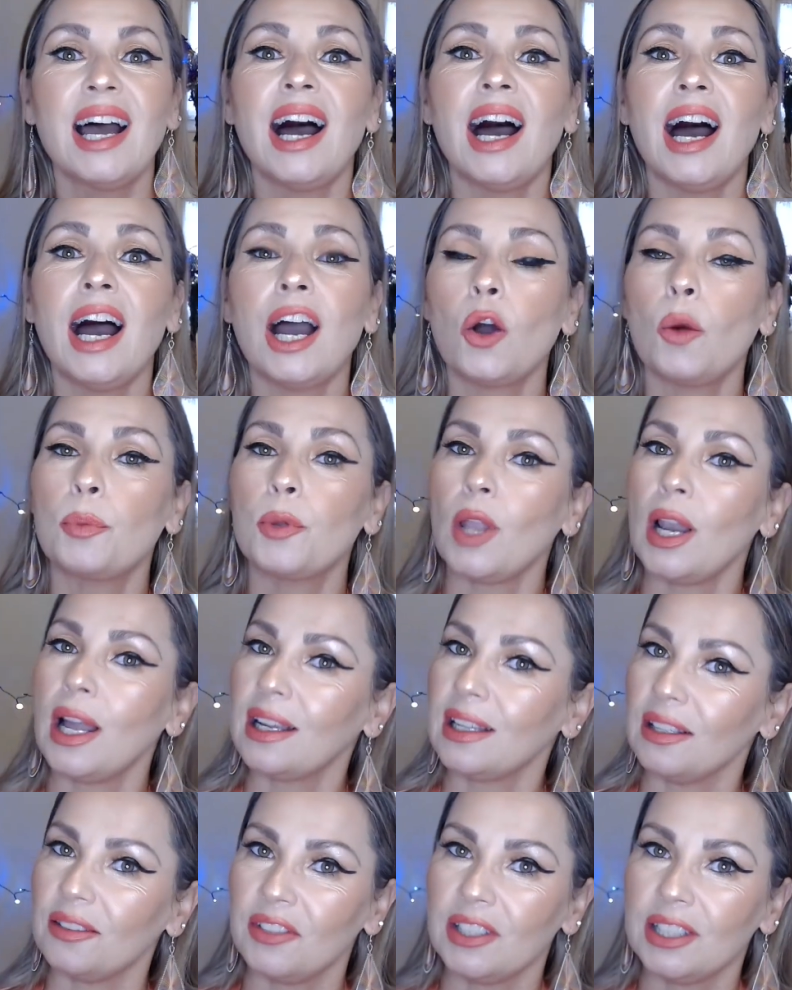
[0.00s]
I hope you like
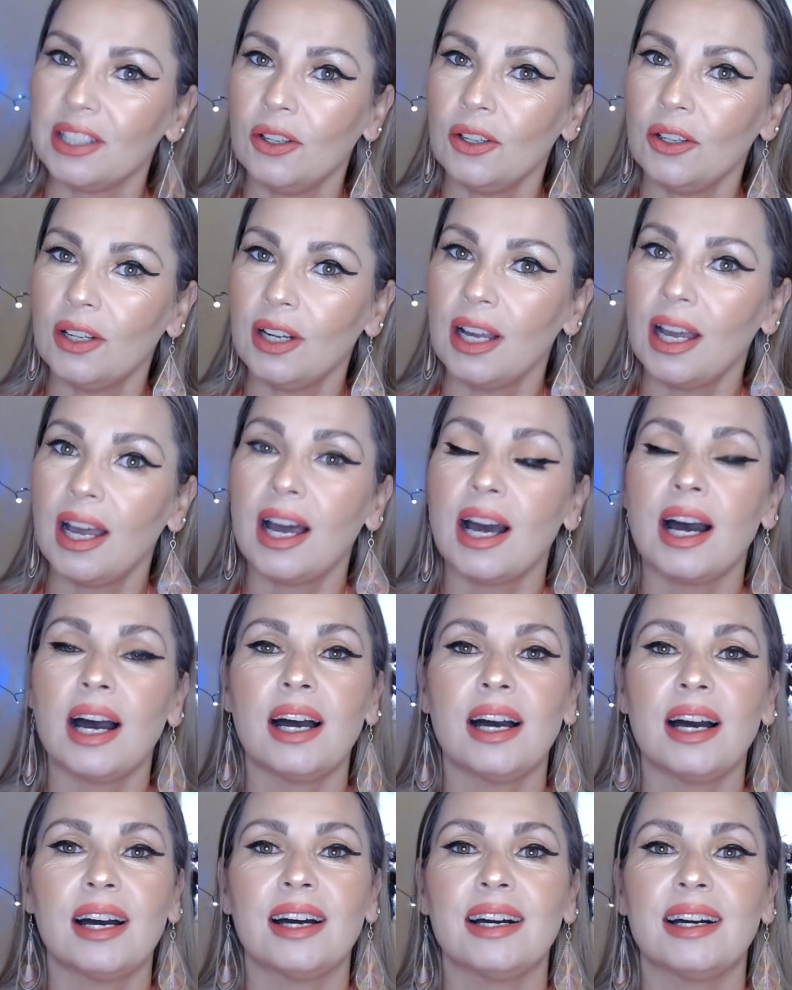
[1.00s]
the video.
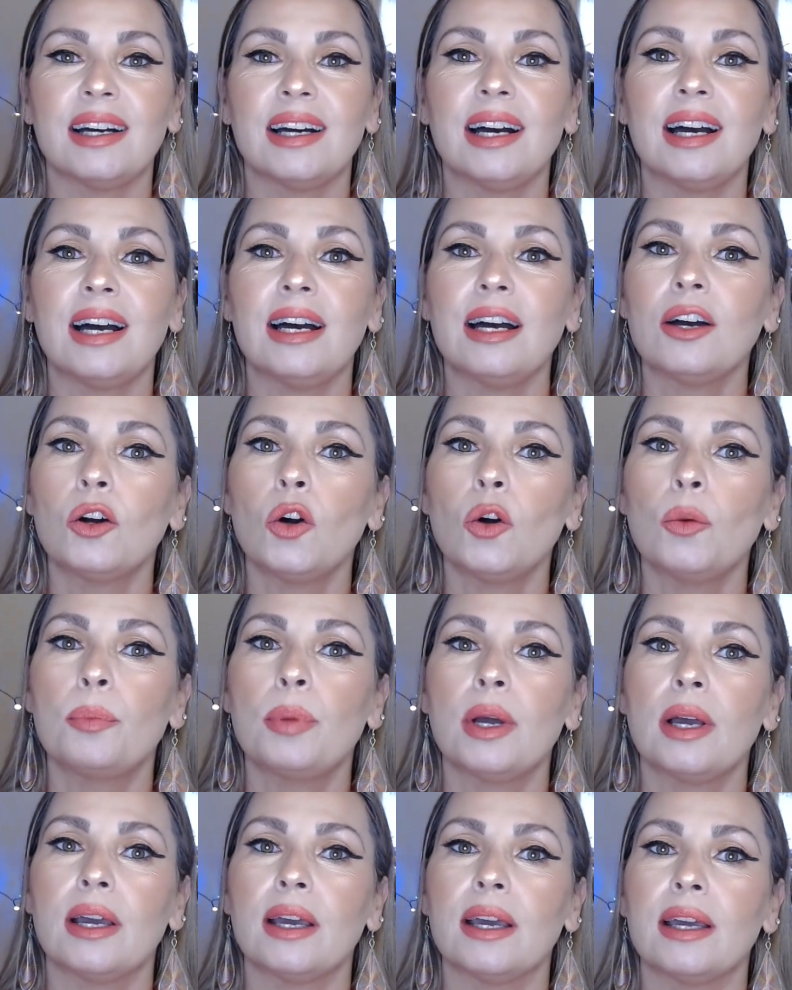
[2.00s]
Uh, I hope
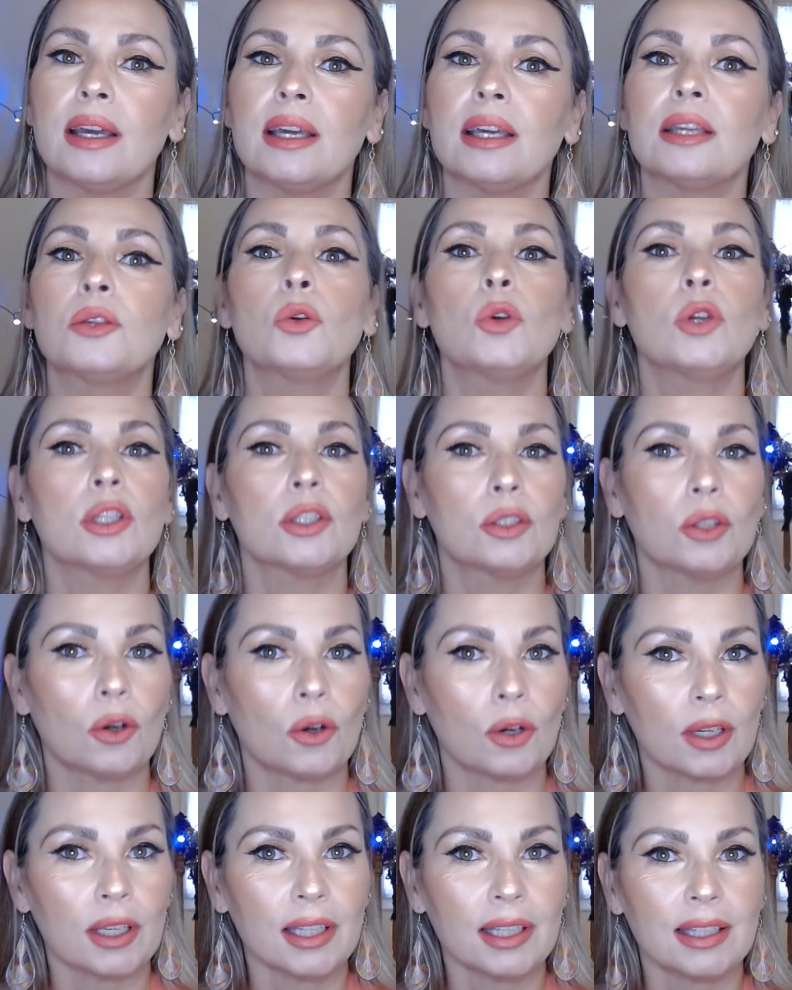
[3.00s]
uh, you
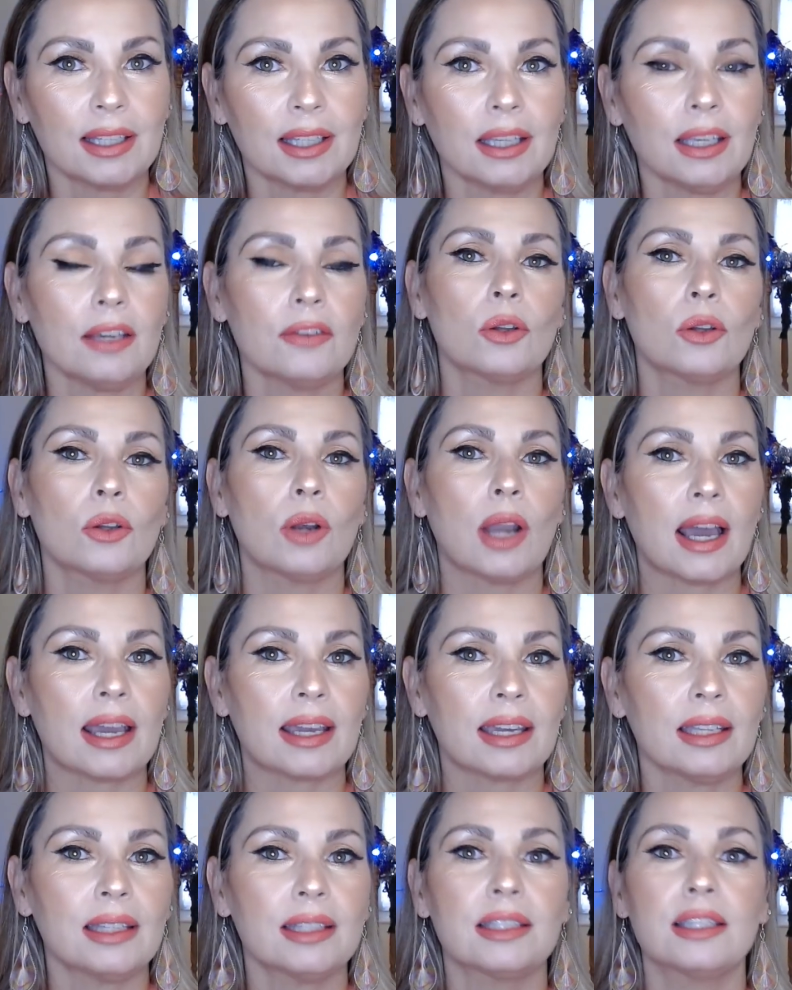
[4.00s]
enjoy it. If you
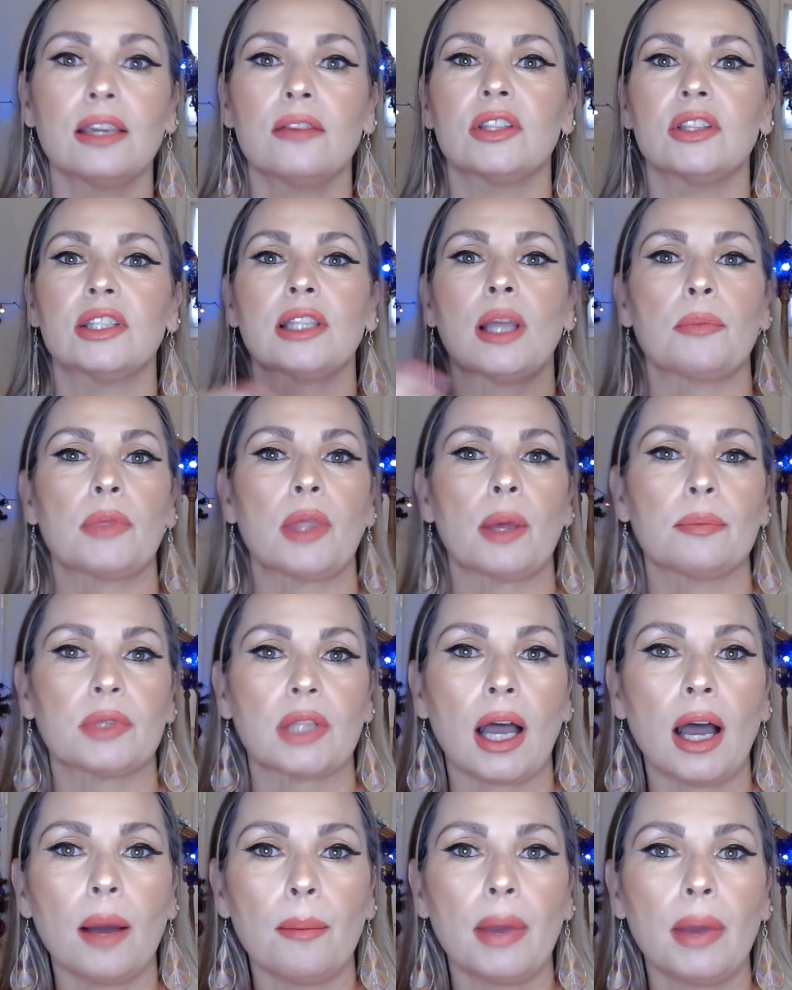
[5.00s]
like it, give it some thumbs
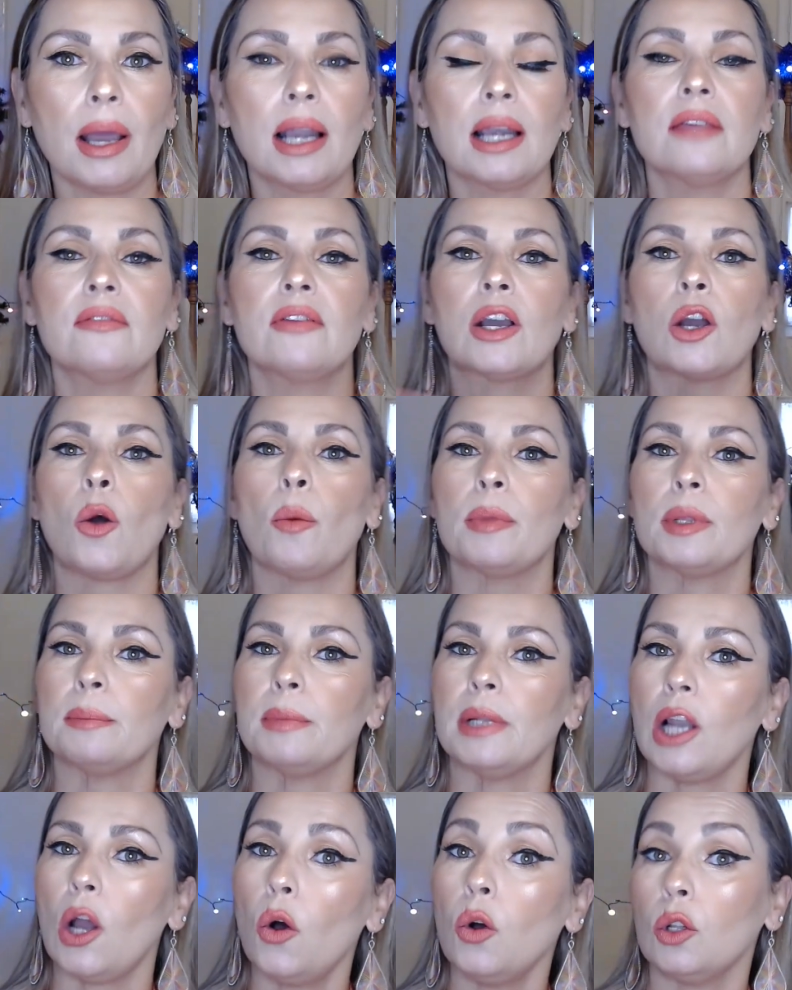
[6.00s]
up, leave a comment
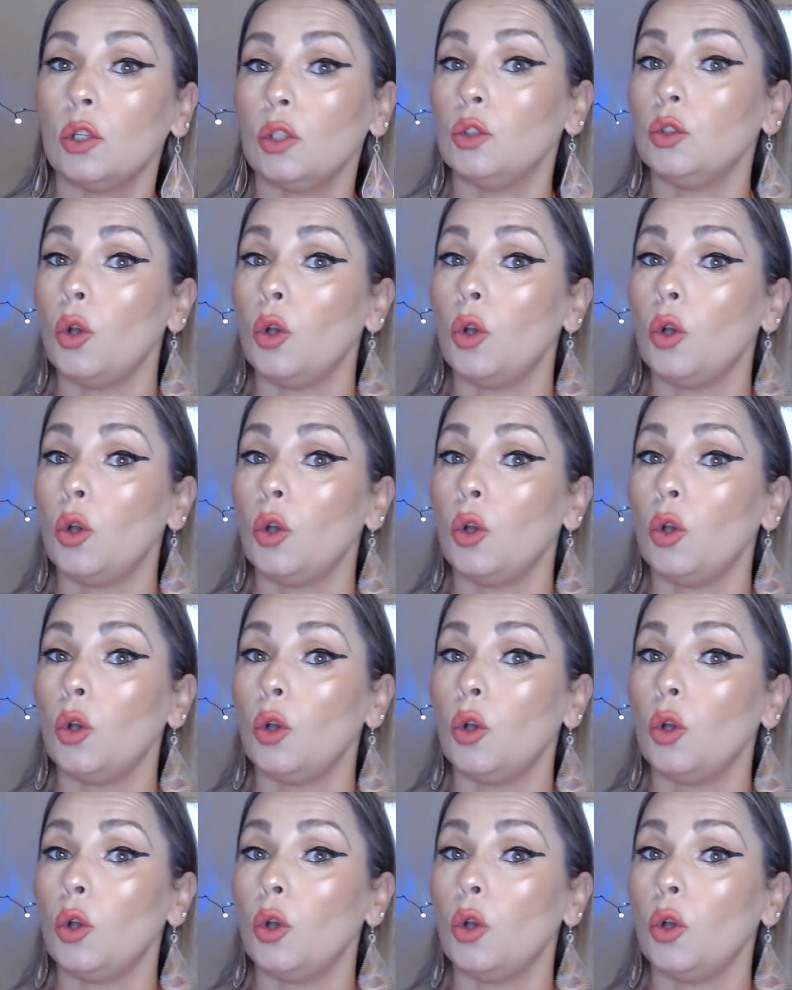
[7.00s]
below.